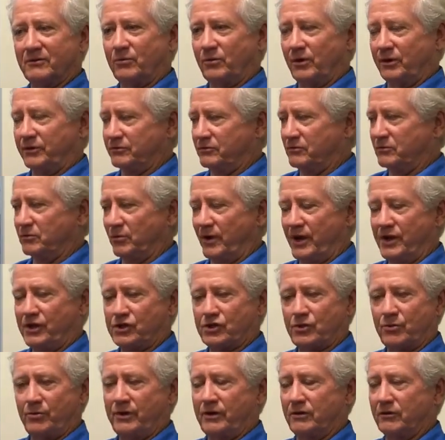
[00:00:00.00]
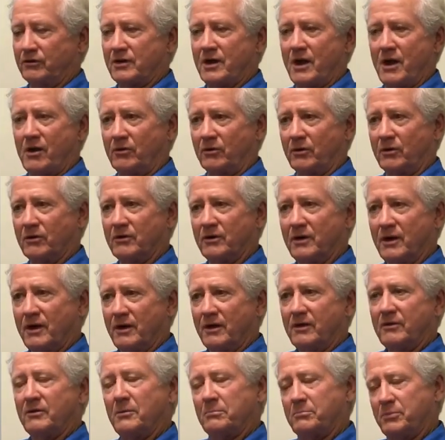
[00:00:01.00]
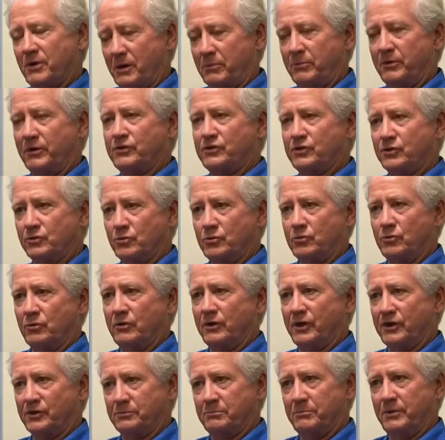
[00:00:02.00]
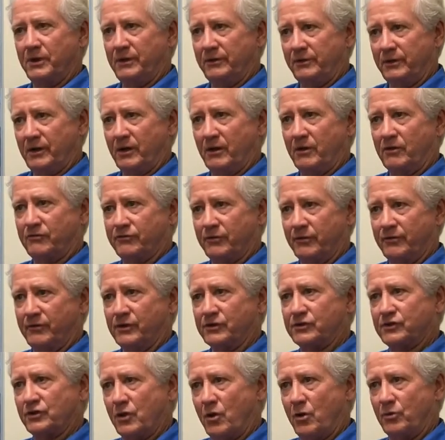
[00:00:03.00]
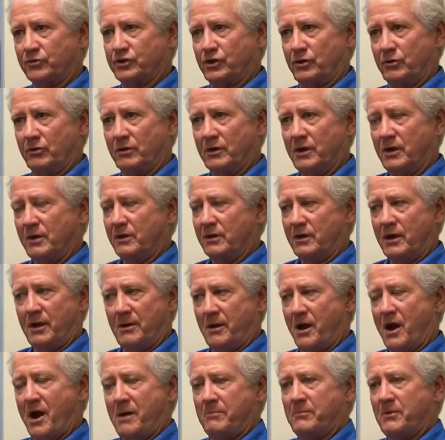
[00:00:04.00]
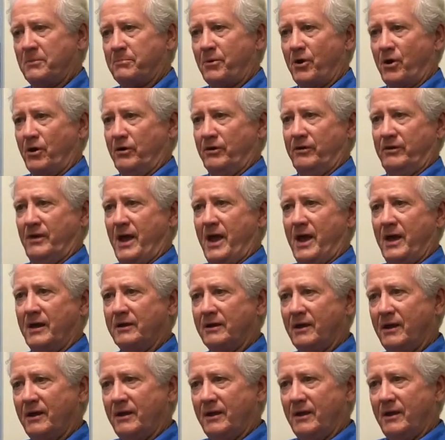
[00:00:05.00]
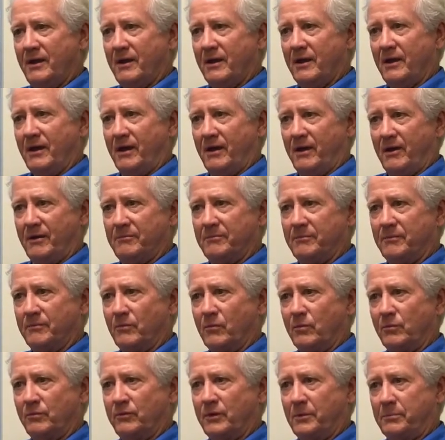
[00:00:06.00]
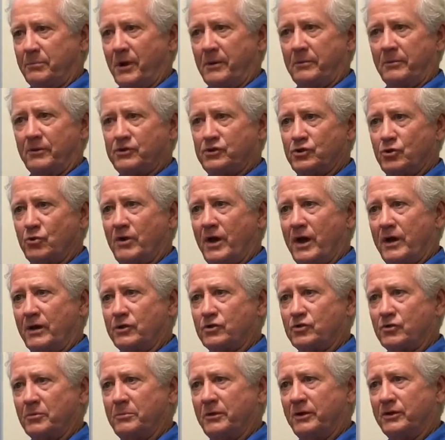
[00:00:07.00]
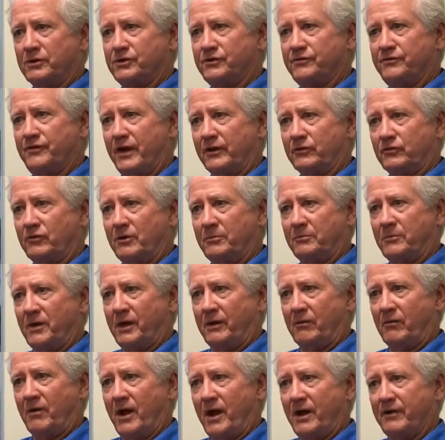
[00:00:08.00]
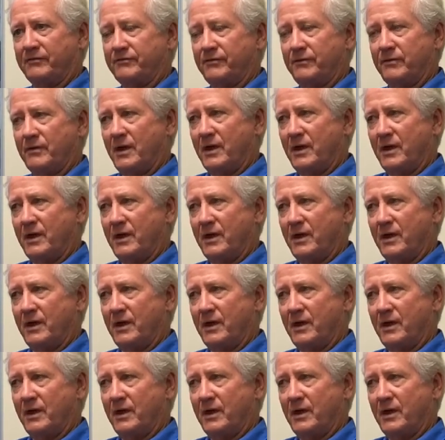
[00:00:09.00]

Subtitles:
what race, creed, or color, the public school has been there for this culture. I'm a part of that. The public school had a tremendous effect on my life.